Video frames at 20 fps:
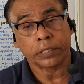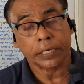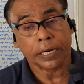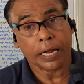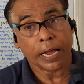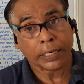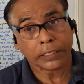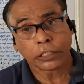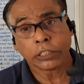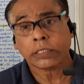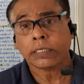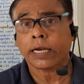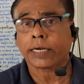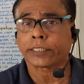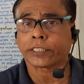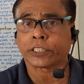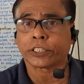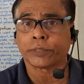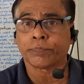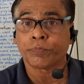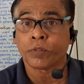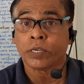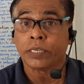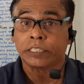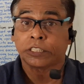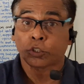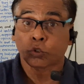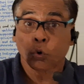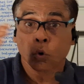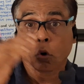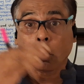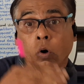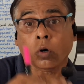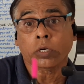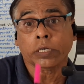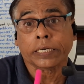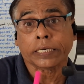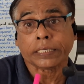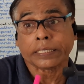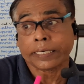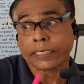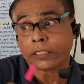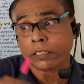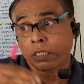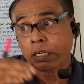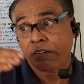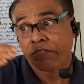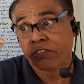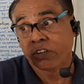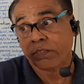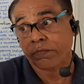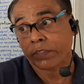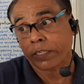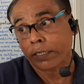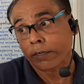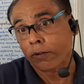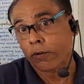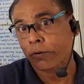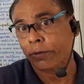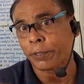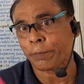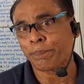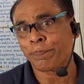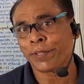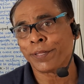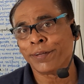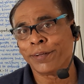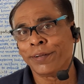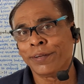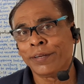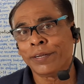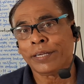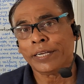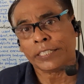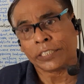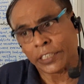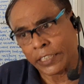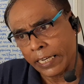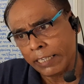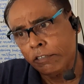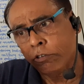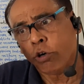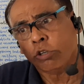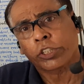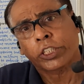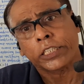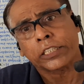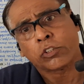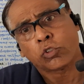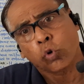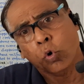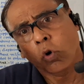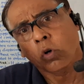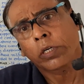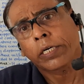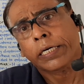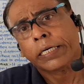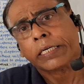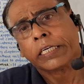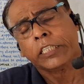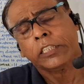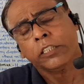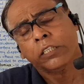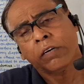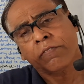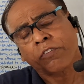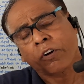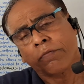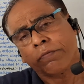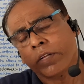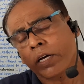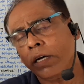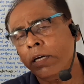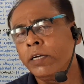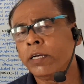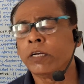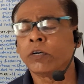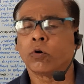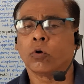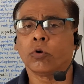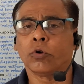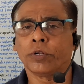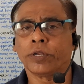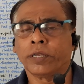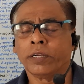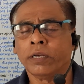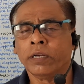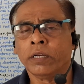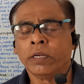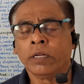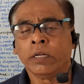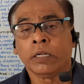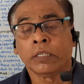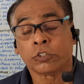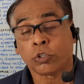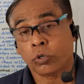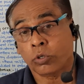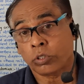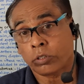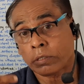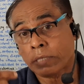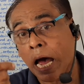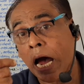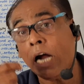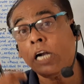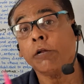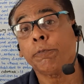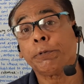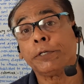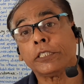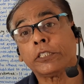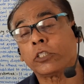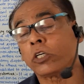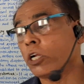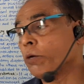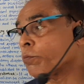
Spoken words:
extracts its own interest from the colony. It secures its own interest from the colony. So, third feature